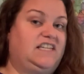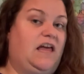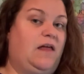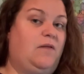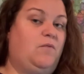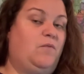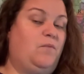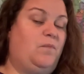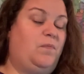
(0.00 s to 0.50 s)

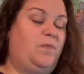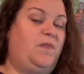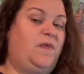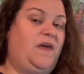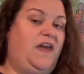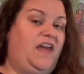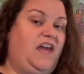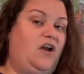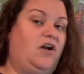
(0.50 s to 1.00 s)
and
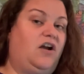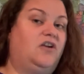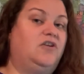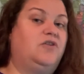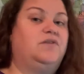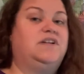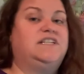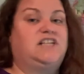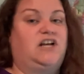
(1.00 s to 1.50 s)
they are
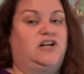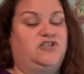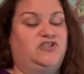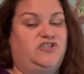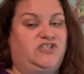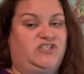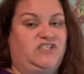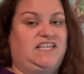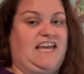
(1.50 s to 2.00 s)
known as
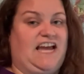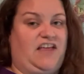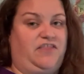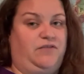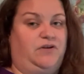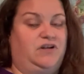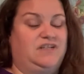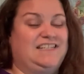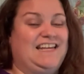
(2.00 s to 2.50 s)
hunters and
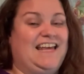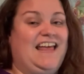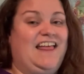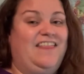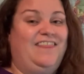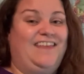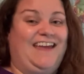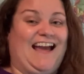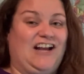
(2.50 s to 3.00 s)
gatherers.
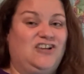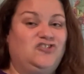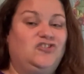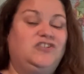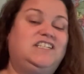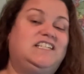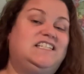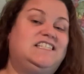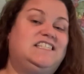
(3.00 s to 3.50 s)
They
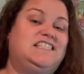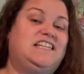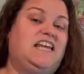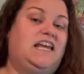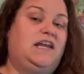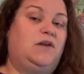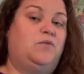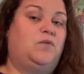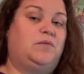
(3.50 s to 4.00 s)
actually didn't
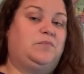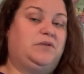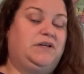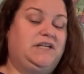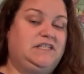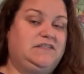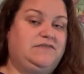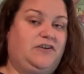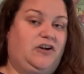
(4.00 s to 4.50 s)
stay in one
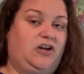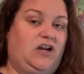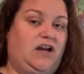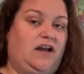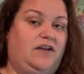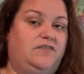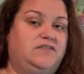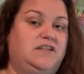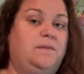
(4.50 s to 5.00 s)
place very
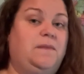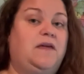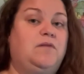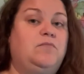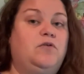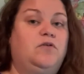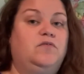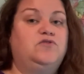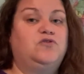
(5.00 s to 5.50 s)
often. They
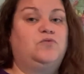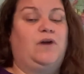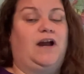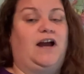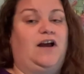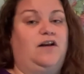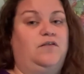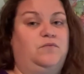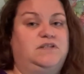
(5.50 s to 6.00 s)
moved
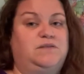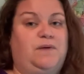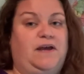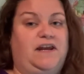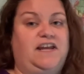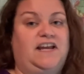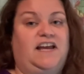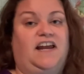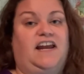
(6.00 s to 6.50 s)
around
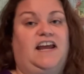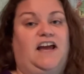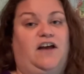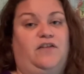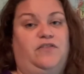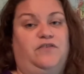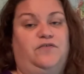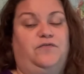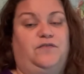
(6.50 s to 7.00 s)
depending on
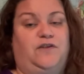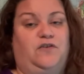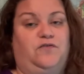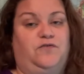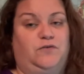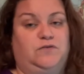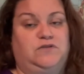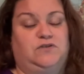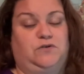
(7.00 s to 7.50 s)
how the, their
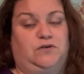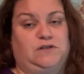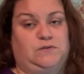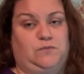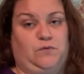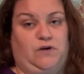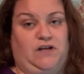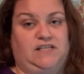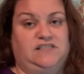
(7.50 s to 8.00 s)
food
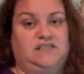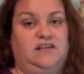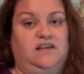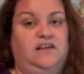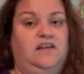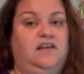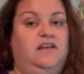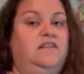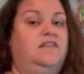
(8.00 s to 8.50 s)
source was.
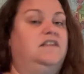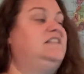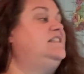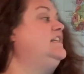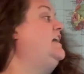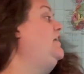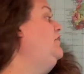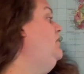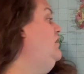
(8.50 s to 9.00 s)
The
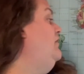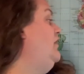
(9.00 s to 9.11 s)
center of